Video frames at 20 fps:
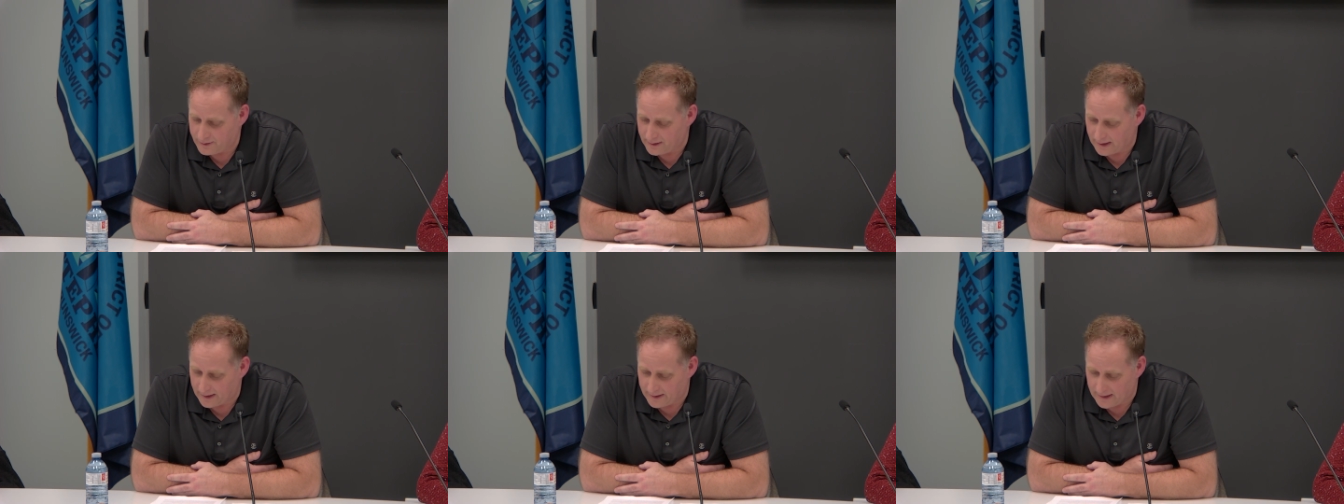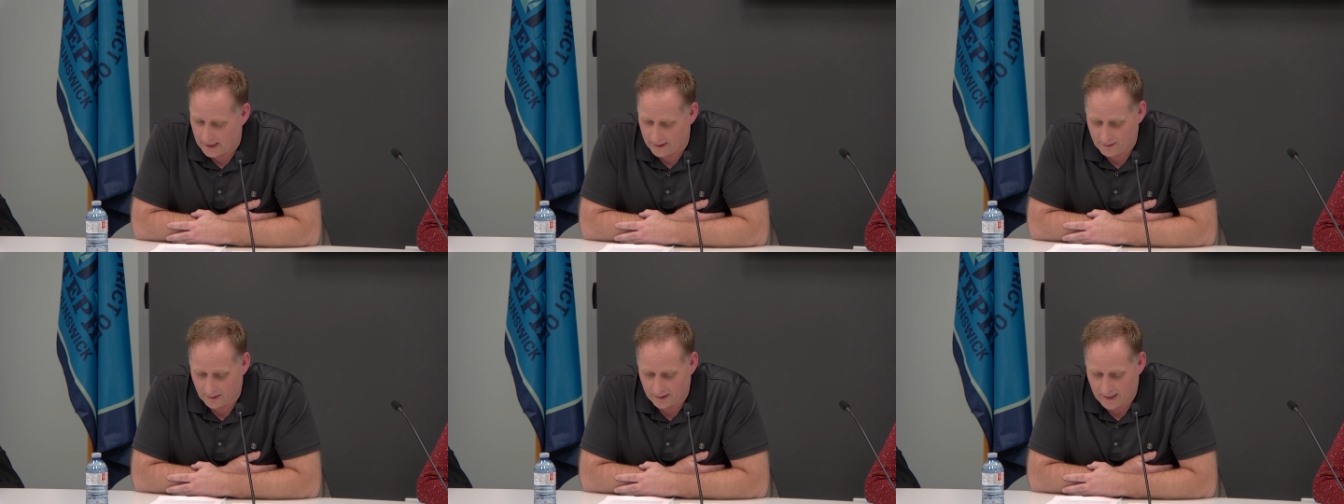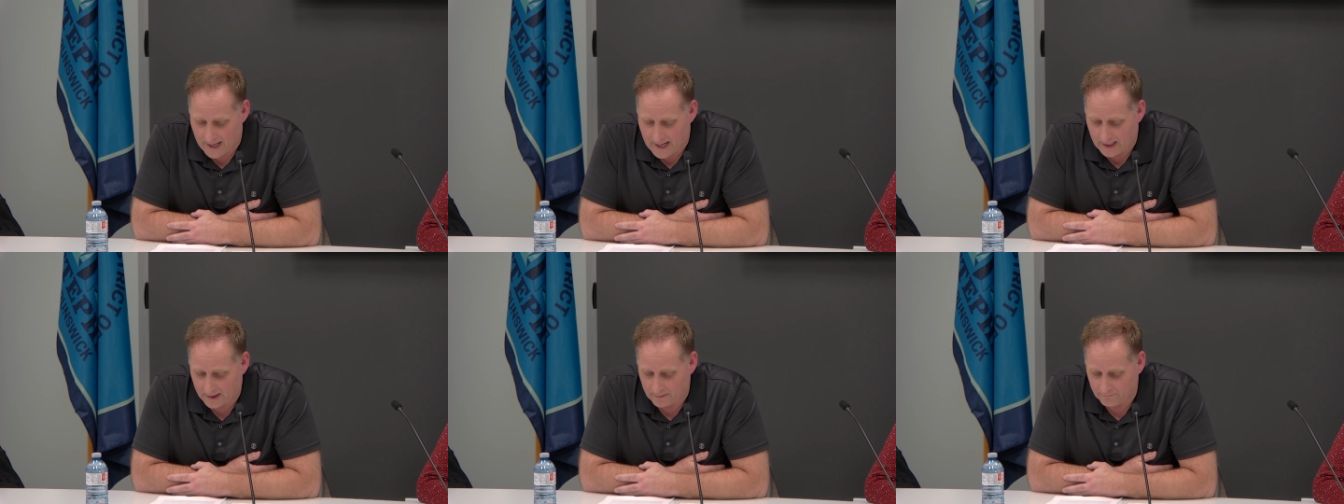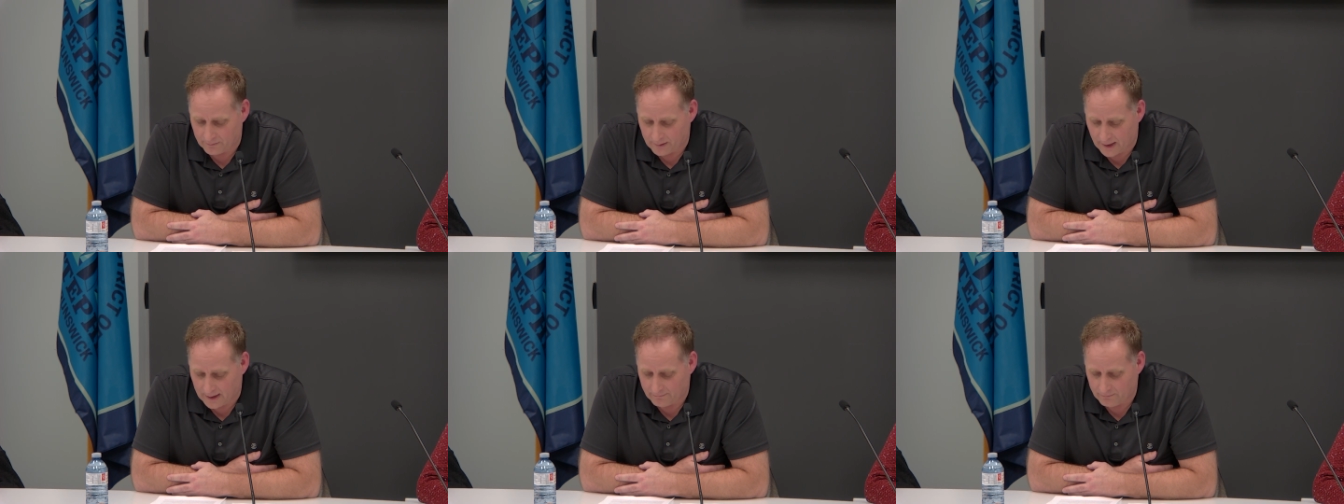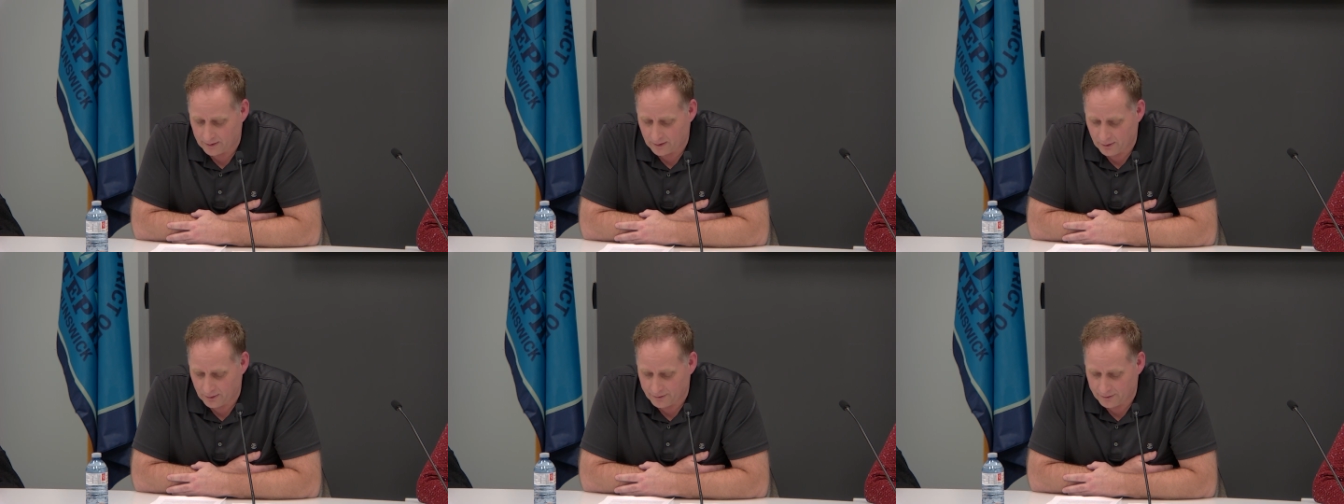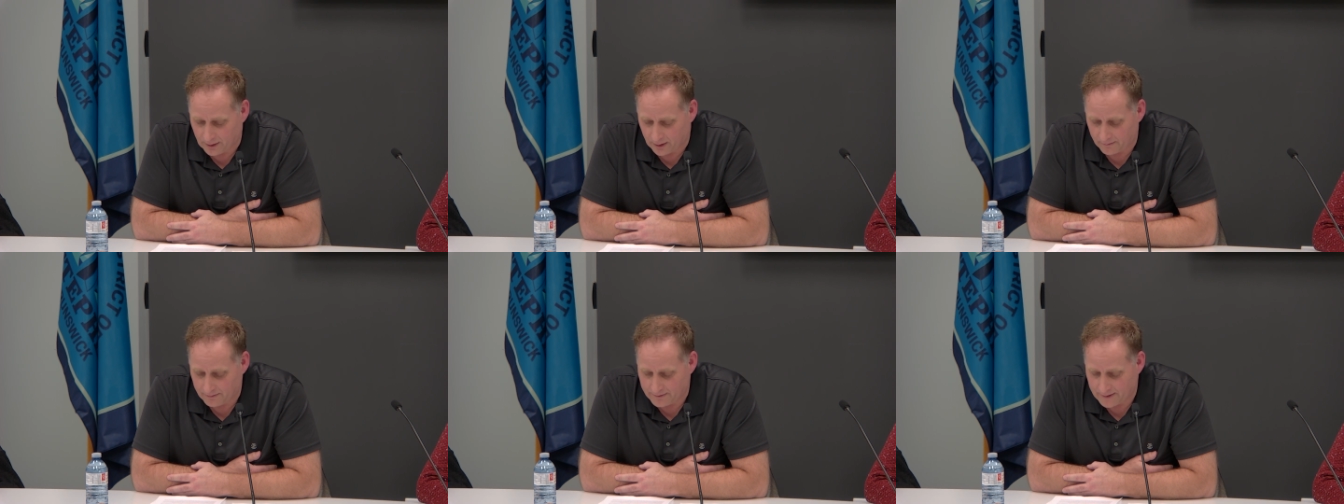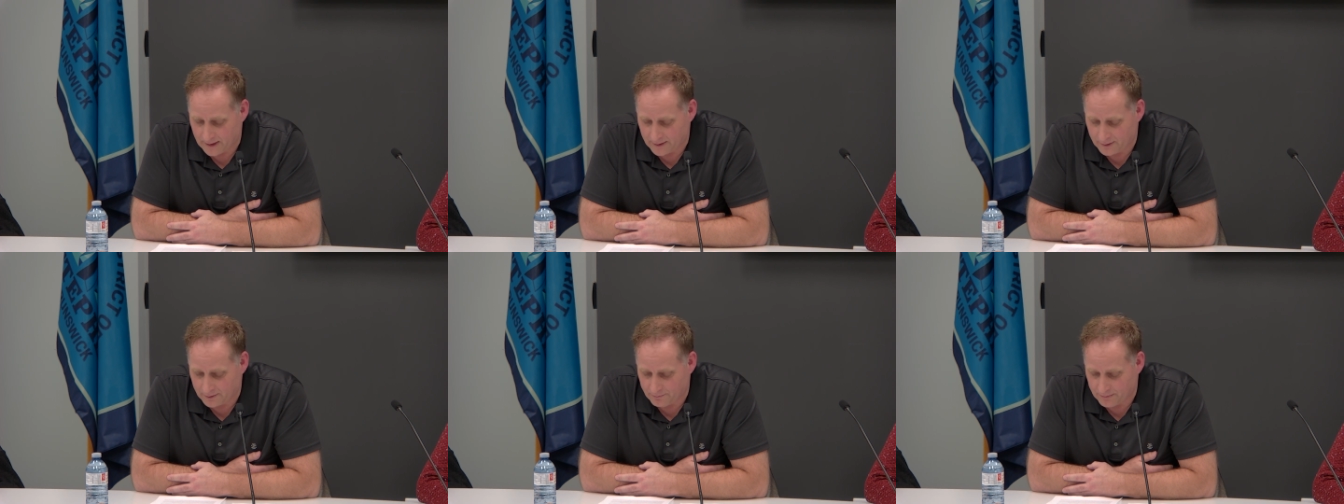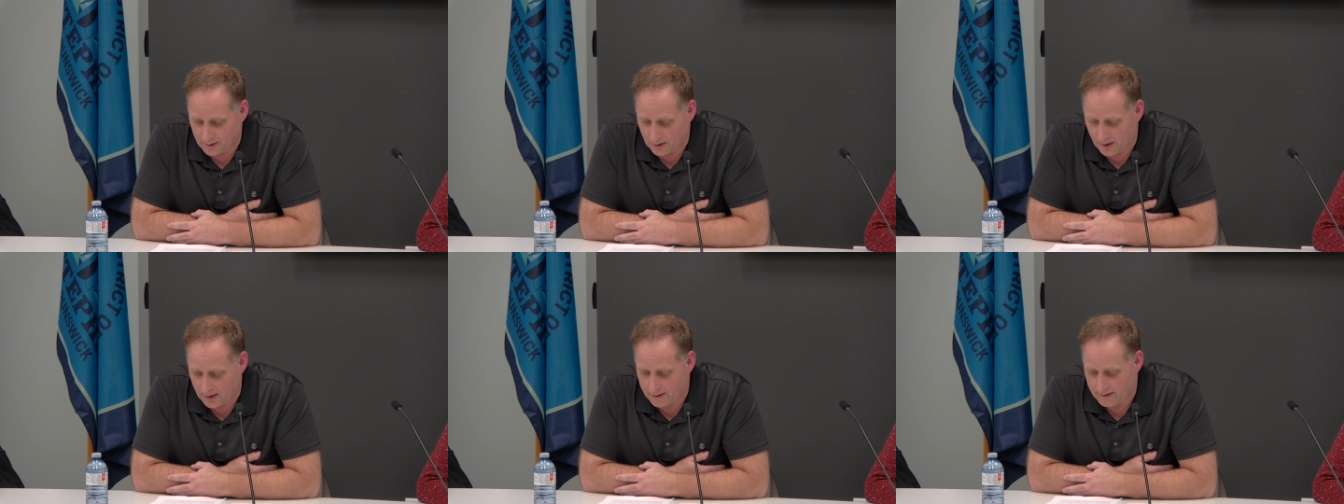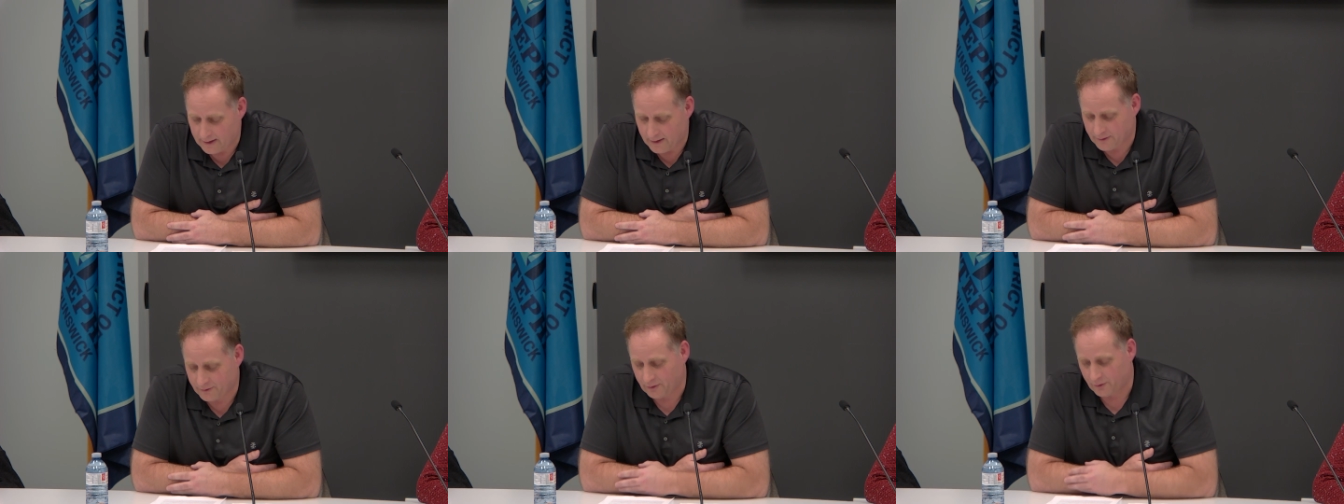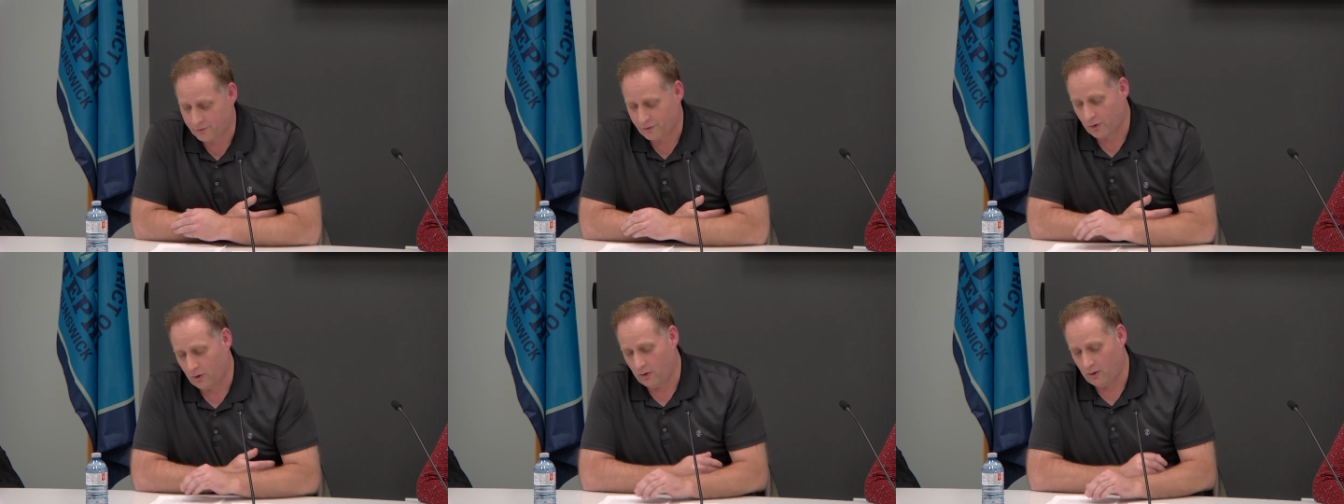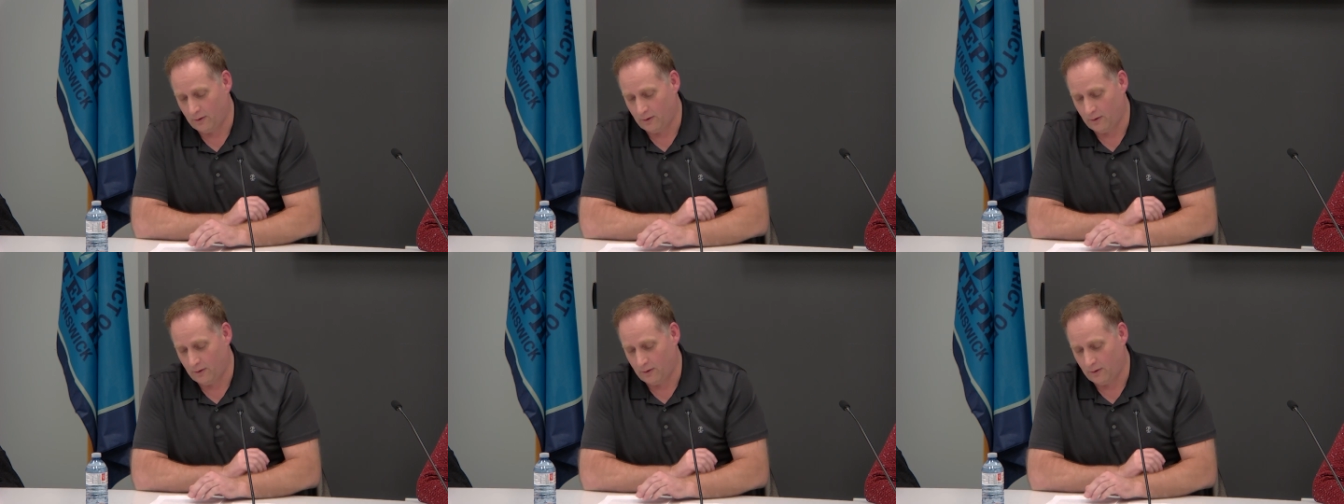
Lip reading: and other lack of livelihood circumstances beyond his control.